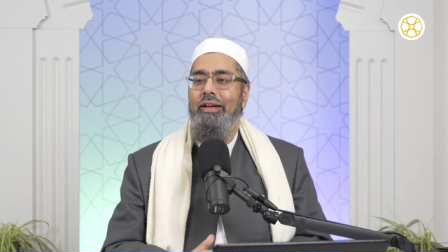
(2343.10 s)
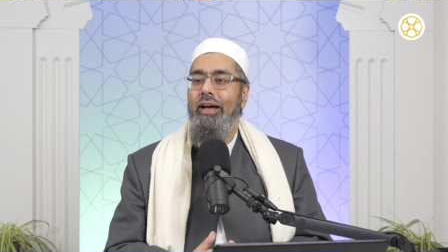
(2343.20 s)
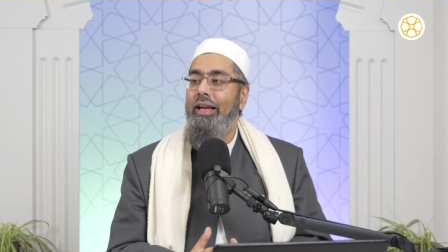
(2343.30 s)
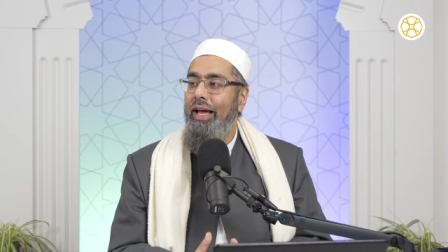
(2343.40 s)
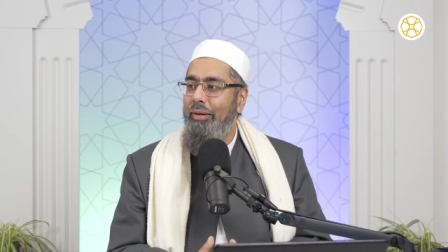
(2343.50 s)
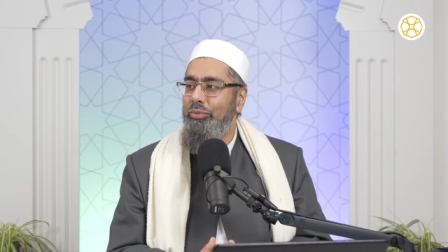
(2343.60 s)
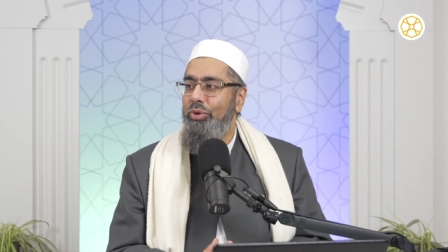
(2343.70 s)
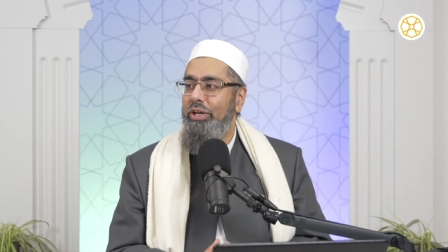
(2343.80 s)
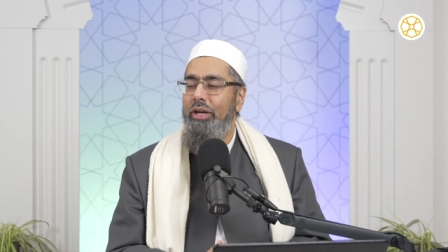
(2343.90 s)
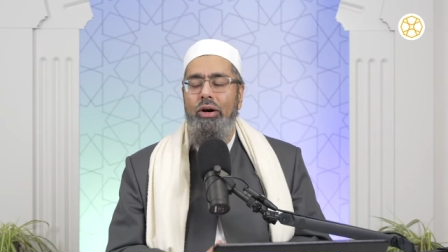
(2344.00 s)

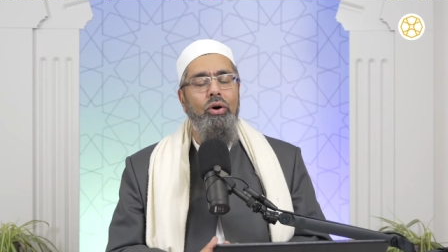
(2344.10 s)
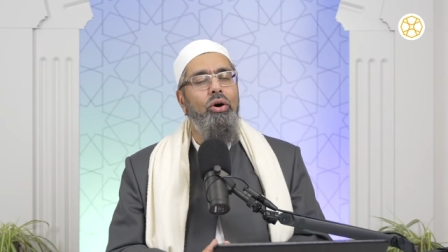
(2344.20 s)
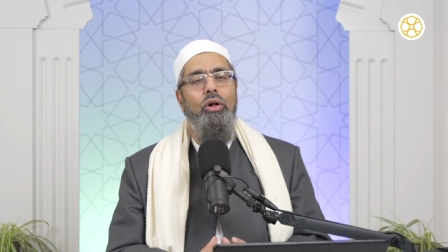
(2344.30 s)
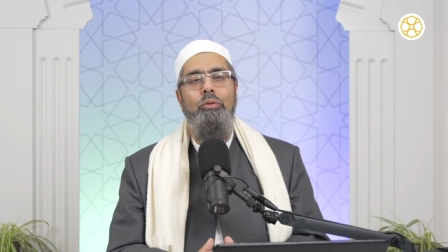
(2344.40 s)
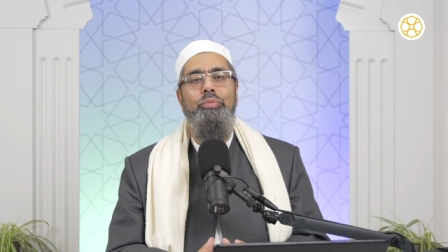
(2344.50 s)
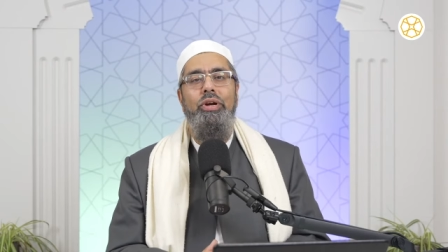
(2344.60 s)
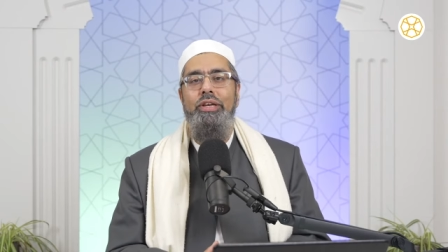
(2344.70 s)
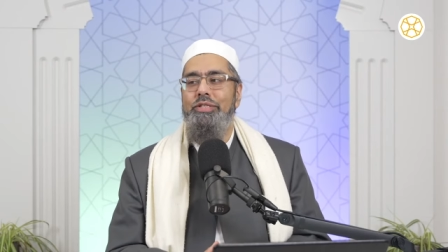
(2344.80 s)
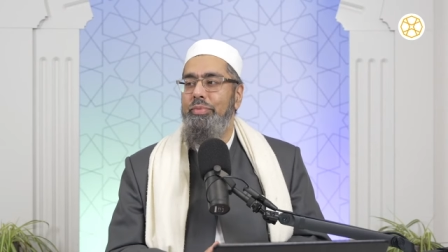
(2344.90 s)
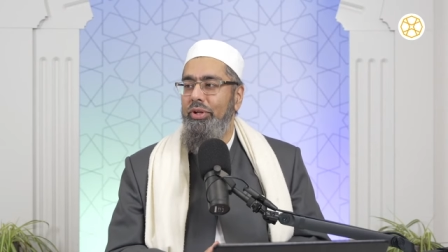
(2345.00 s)
Alhamdulillah, all
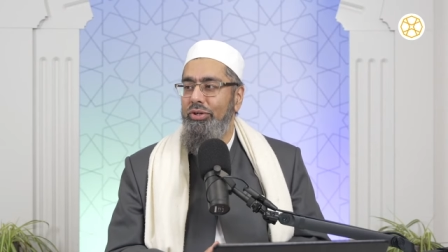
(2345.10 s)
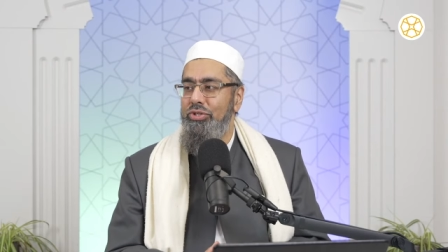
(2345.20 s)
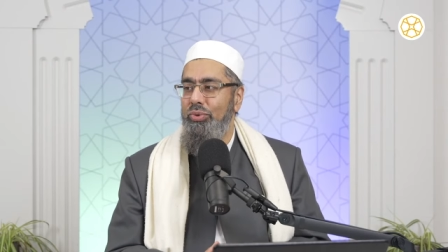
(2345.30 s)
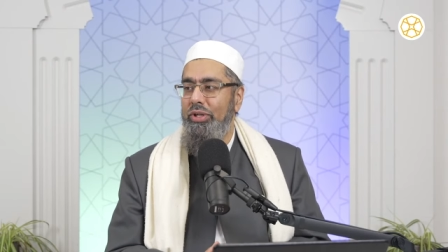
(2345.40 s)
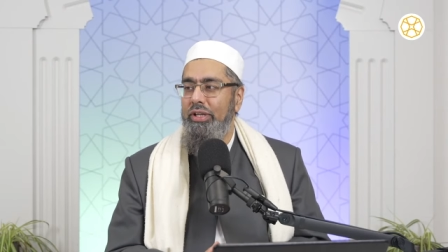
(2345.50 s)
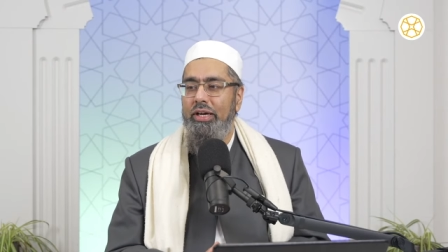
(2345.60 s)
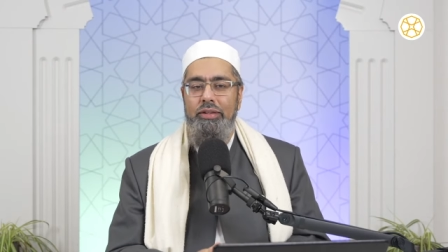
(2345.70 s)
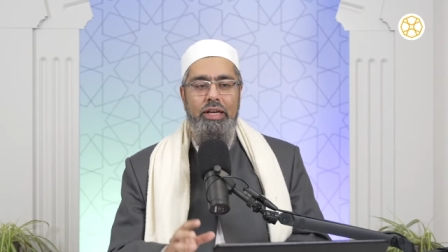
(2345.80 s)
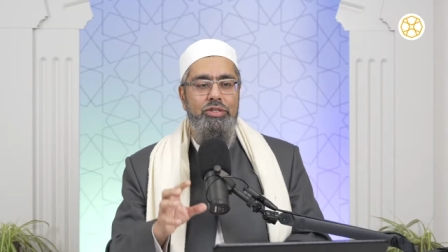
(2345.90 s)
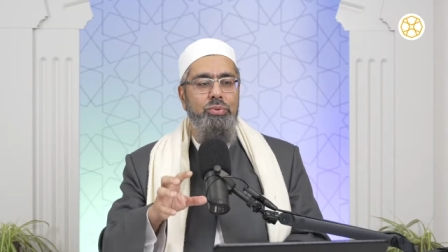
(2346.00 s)
praise belongs to Allah.
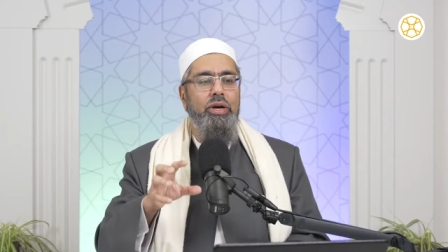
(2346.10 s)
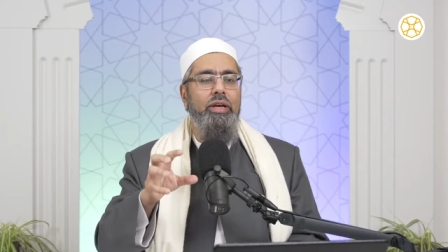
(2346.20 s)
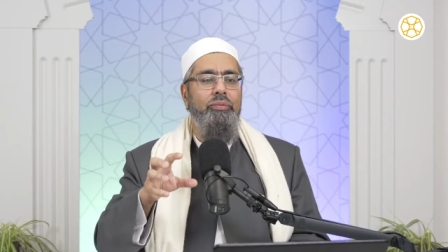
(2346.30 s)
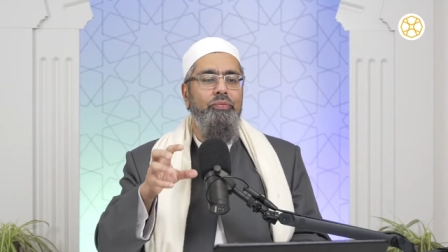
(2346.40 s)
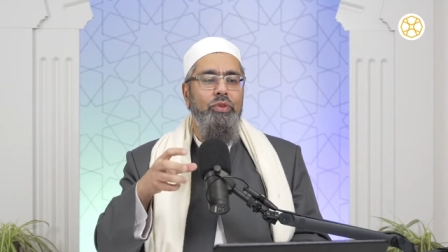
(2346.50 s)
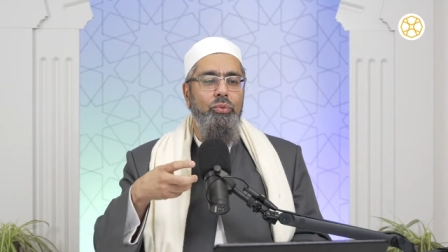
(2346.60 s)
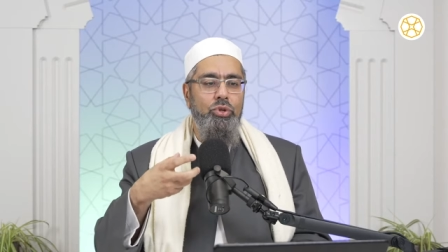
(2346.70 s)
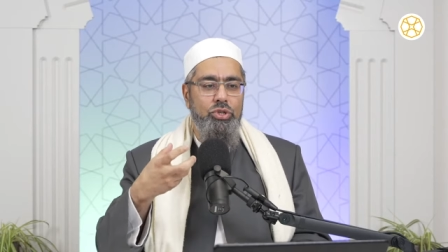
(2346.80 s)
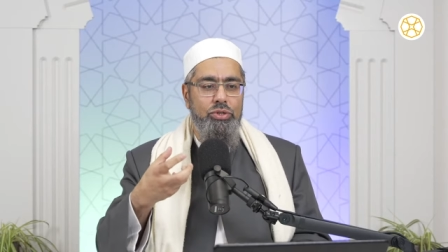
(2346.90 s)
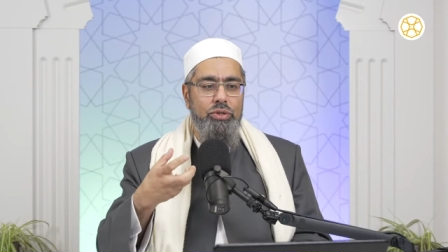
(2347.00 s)
That's why we
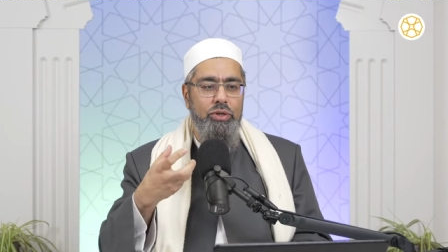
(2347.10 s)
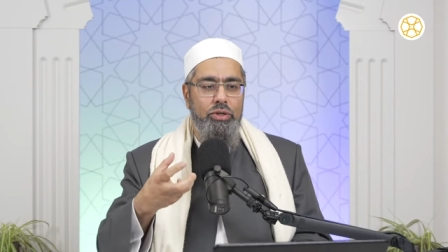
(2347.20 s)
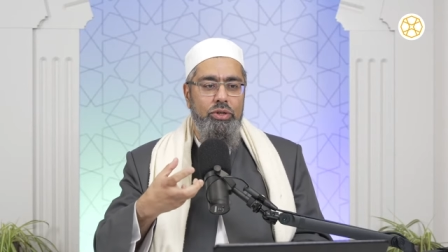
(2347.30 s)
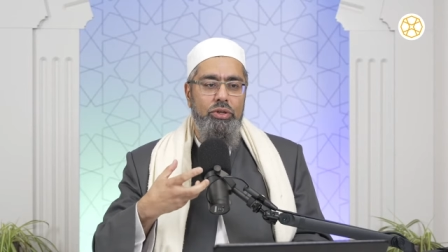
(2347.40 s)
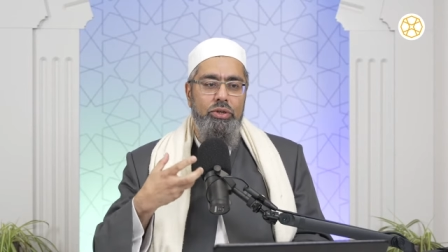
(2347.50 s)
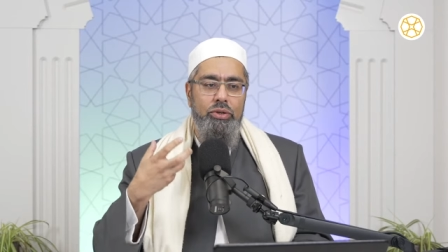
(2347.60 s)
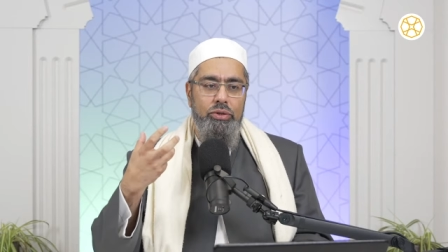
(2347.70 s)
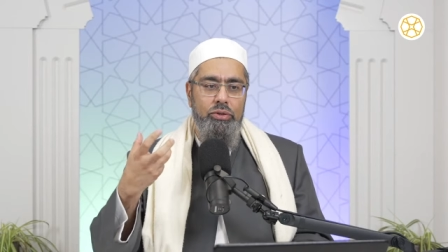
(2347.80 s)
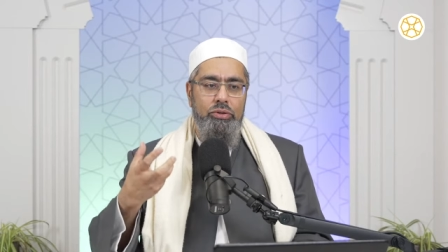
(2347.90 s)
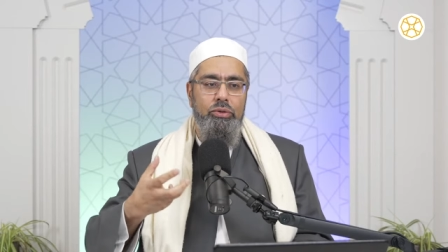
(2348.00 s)
should
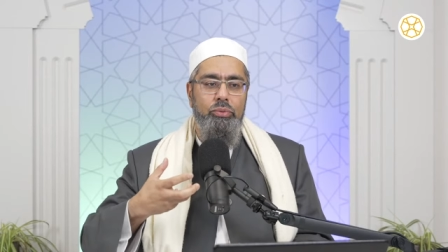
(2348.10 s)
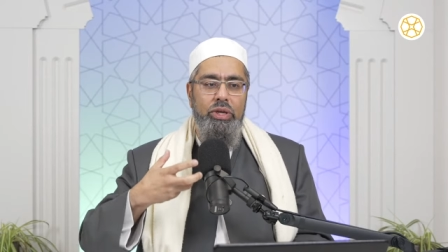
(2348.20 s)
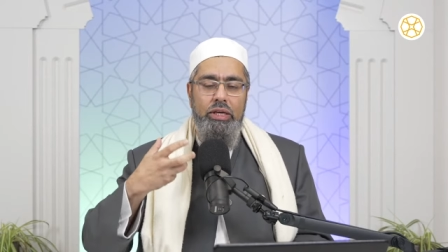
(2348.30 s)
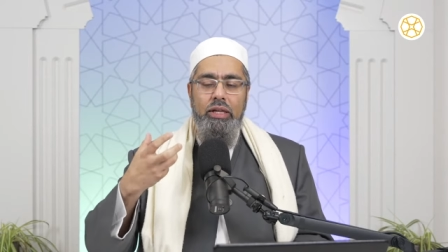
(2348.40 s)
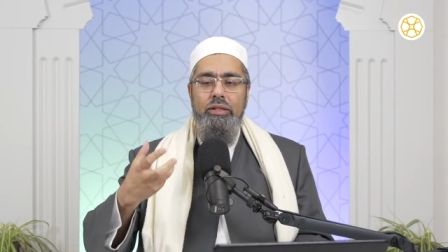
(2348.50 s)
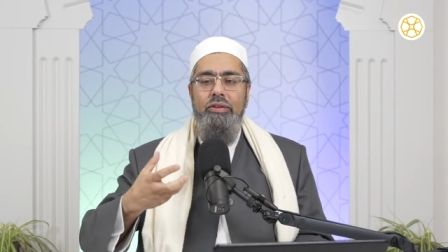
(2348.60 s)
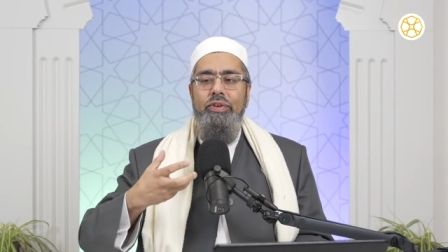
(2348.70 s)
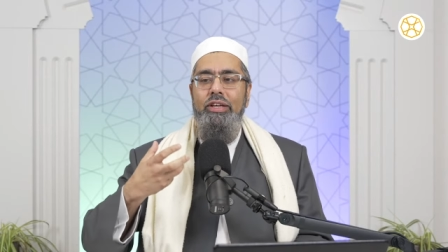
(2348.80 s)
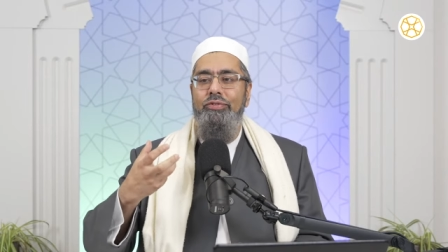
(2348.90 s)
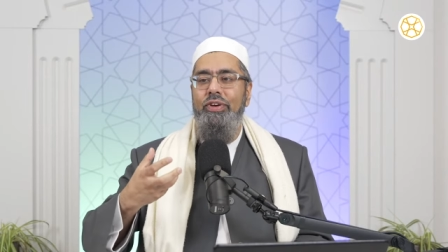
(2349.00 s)
we
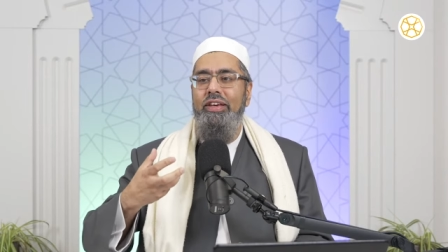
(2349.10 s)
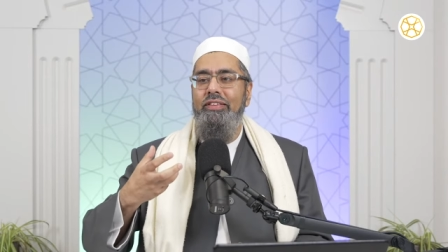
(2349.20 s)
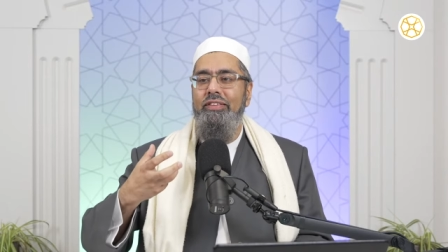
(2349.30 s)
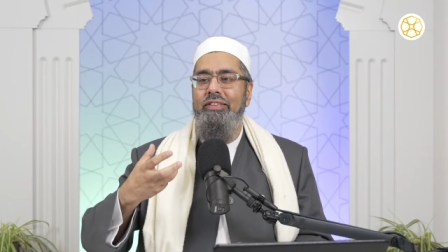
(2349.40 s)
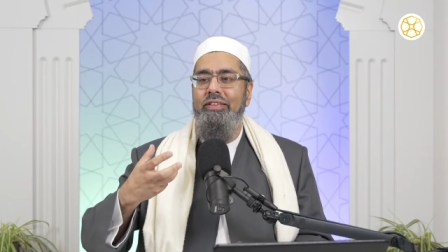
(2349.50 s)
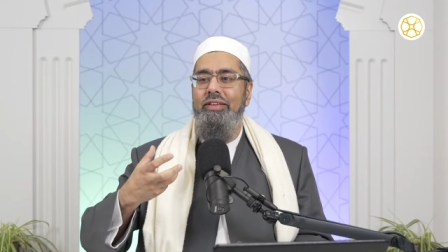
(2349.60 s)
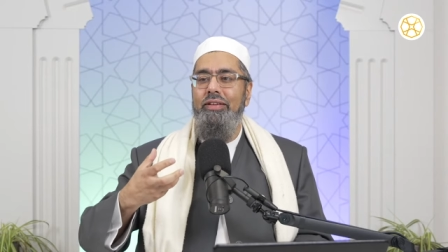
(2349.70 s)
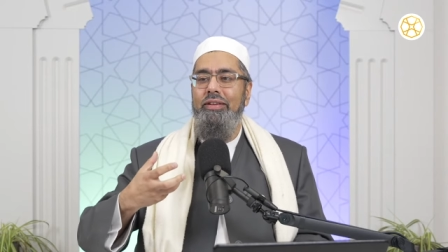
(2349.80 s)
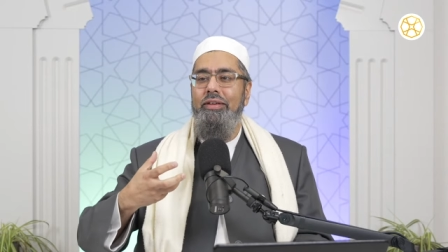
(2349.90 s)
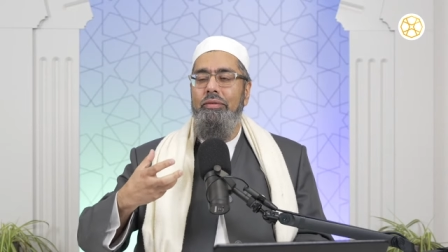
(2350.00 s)
cultivate faith
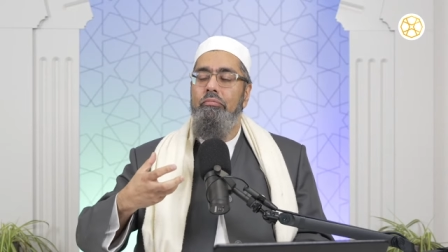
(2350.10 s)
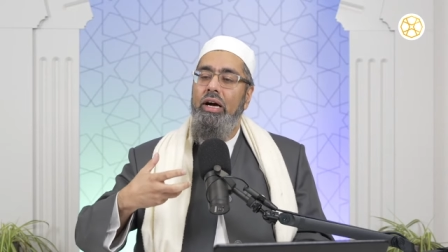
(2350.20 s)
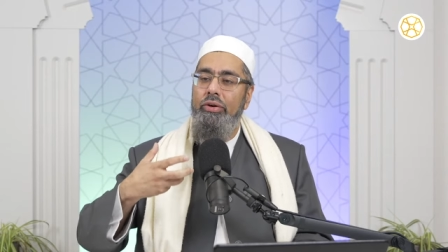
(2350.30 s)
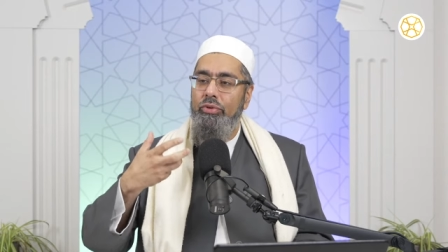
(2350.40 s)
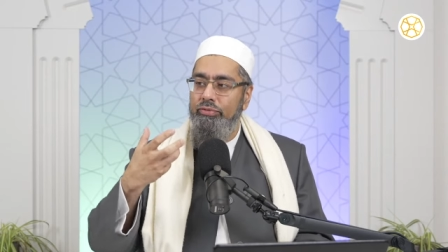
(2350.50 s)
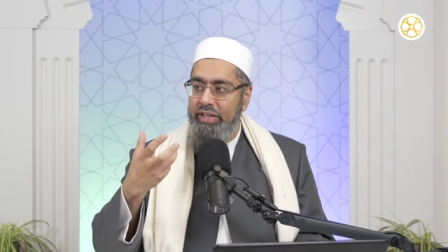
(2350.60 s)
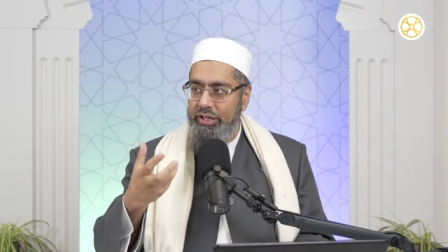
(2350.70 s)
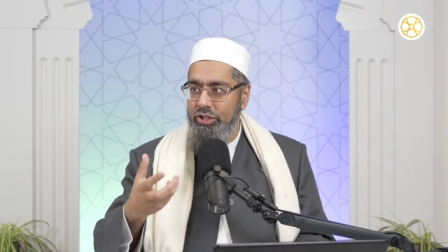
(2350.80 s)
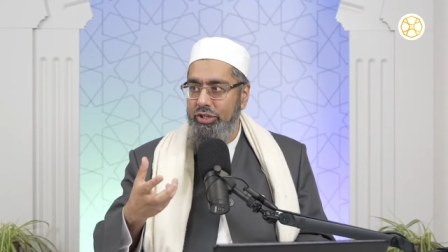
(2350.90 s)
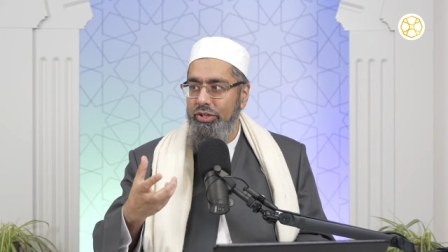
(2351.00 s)
by
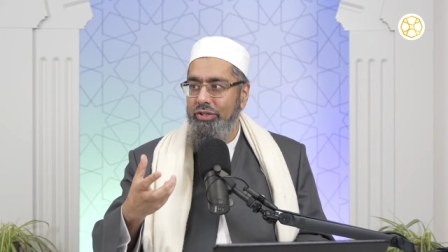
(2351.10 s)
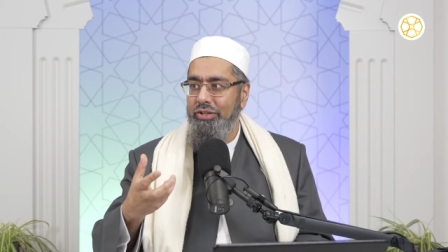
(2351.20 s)
reflection